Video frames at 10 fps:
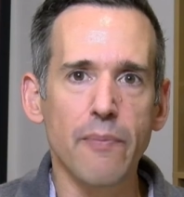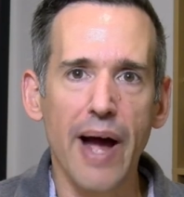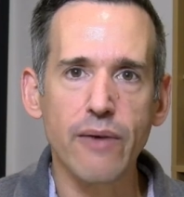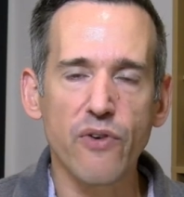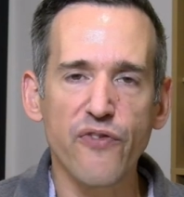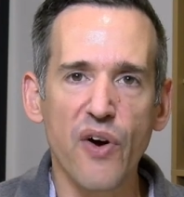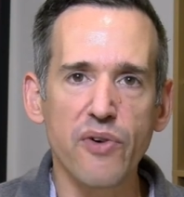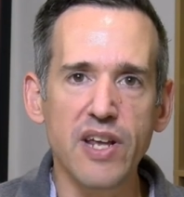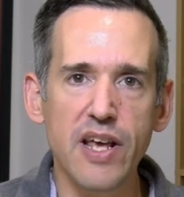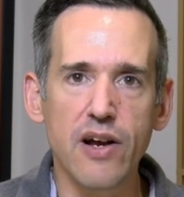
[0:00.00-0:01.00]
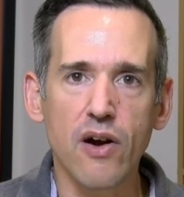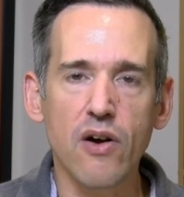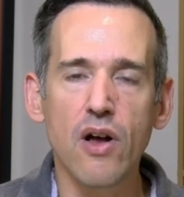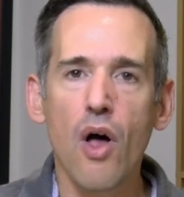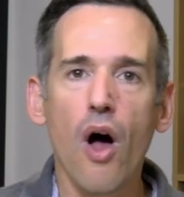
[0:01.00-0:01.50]
the microphone
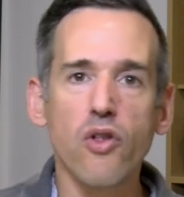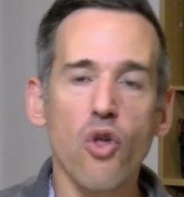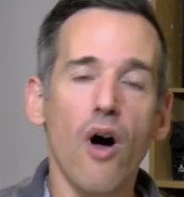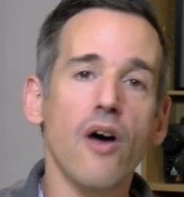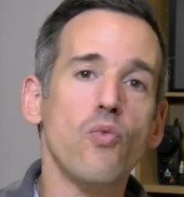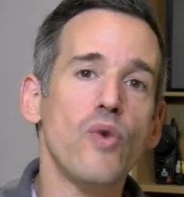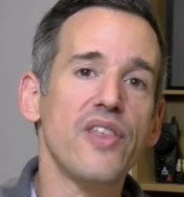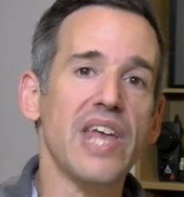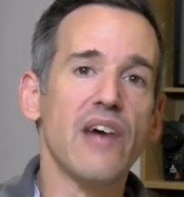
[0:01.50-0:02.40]
here along with